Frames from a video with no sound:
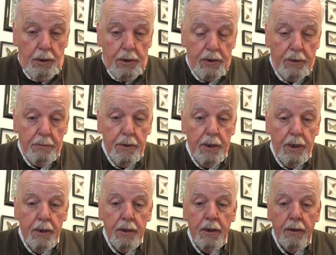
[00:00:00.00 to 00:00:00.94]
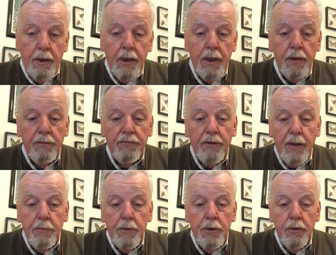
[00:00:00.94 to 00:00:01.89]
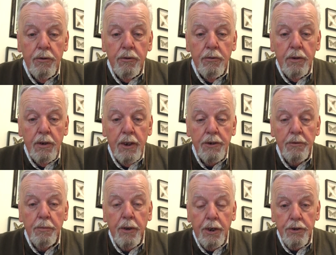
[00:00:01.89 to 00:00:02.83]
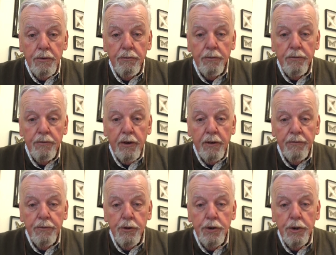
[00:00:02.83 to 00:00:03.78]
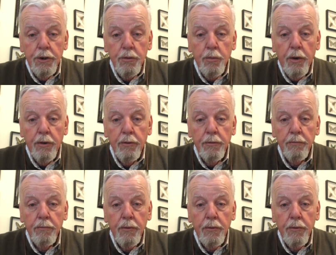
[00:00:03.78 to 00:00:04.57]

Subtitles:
somebody in the family who has a passion for fly fishing as well.